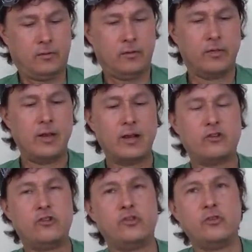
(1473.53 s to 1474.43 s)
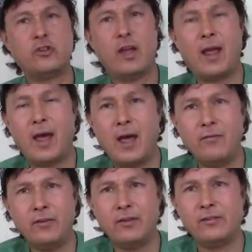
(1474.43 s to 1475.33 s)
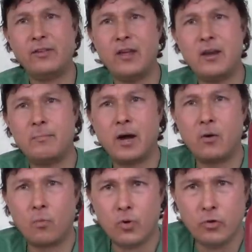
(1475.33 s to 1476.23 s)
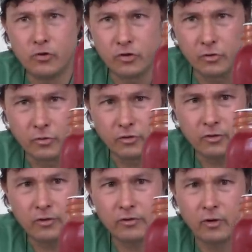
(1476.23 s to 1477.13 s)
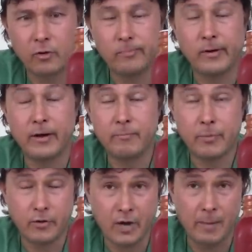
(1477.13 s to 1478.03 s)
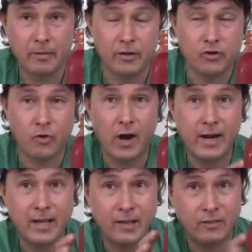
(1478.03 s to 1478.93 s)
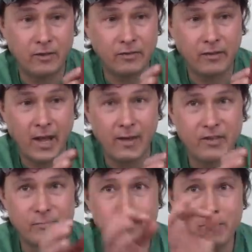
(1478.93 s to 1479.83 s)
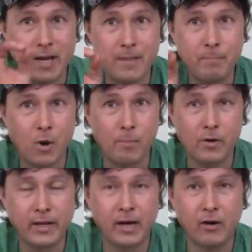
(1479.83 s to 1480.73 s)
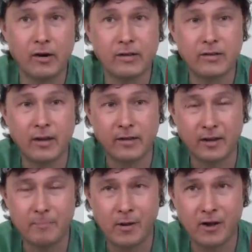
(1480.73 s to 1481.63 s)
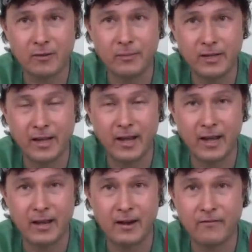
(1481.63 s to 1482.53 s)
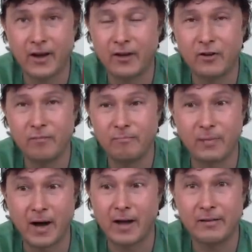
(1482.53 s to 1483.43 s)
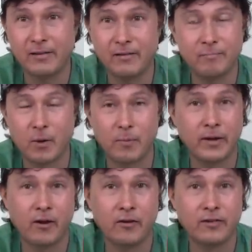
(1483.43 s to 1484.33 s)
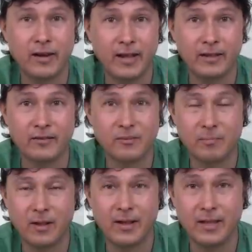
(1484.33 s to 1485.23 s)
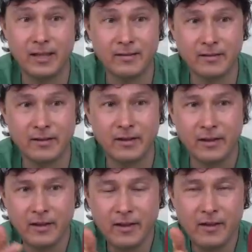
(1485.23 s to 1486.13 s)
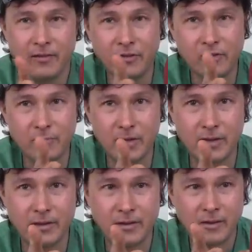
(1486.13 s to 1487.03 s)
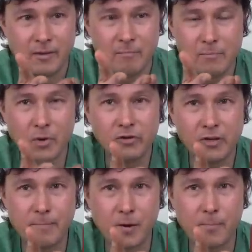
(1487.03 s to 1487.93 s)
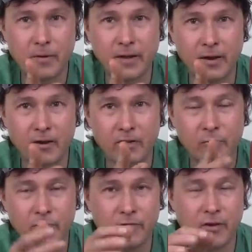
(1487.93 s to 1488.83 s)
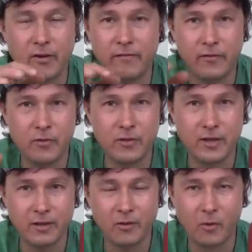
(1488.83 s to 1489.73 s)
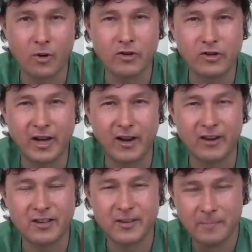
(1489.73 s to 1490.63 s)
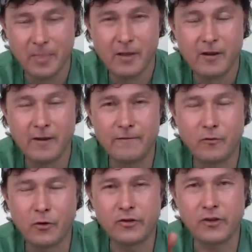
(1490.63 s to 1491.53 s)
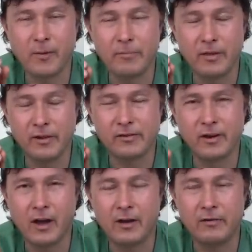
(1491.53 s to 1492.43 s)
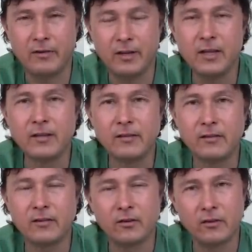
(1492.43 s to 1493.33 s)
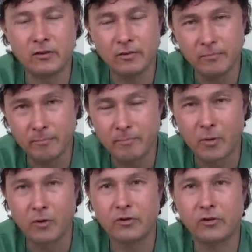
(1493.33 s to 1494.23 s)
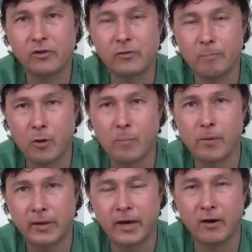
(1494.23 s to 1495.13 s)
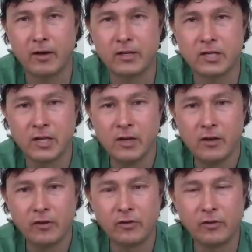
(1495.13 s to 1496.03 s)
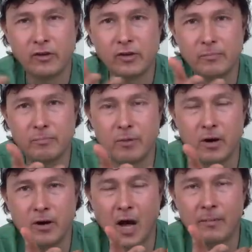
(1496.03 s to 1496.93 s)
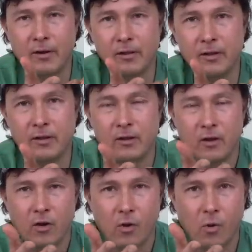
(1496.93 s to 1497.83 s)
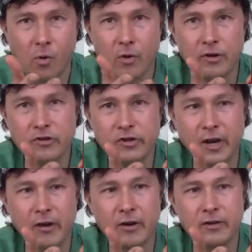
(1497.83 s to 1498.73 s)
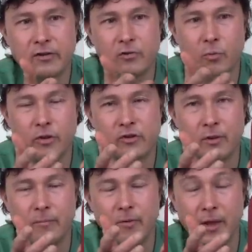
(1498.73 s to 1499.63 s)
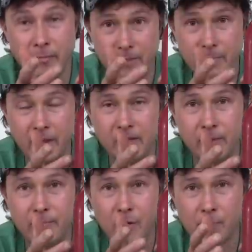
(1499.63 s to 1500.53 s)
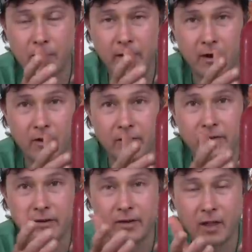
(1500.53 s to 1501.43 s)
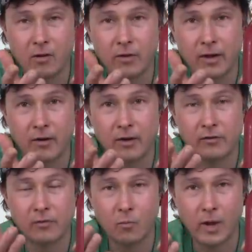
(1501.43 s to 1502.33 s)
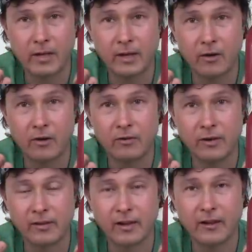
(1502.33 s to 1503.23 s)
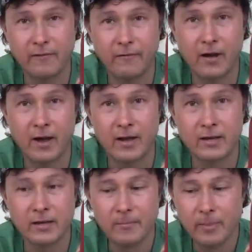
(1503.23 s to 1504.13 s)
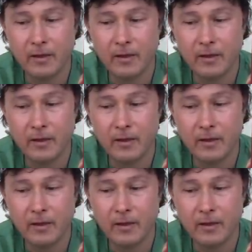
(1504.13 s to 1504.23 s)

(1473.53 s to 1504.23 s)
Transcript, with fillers: The next juice I have is then my root juice. So I predominantly try to get this to have as many purple carrots as I possibly can. if I could buy purple carrots in endless supply easily, this would be mostly purple carrots with very few orange carrots. Unfortunately, I'm, it's not easy to purchase purple carrots. So this is predominantly orange carrots with some as many purple carrots and yellow carrots and white carrots as I could find.